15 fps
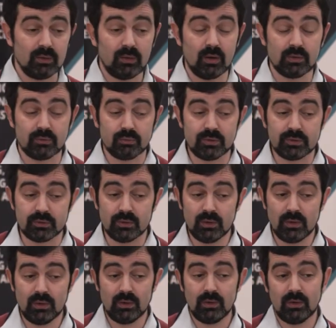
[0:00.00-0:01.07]
concrete
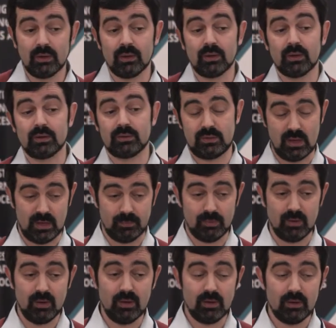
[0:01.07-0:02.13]
type
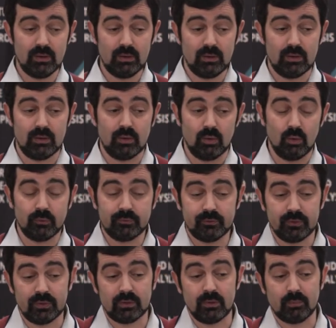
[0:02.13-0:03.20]

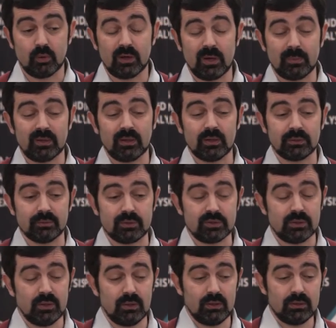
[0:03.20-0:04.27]
of programming
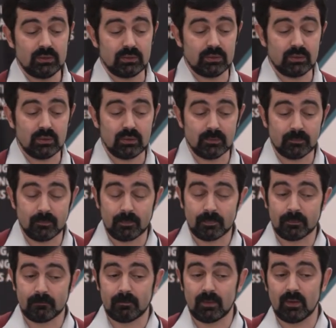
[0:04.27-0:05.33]
language. It
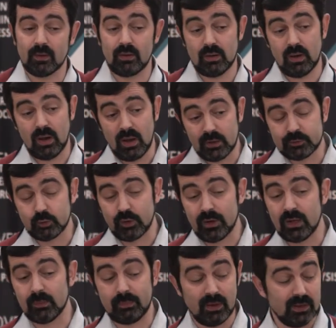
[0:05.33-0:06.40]
also
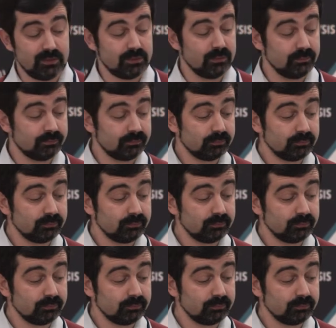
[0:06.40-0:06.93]
helps us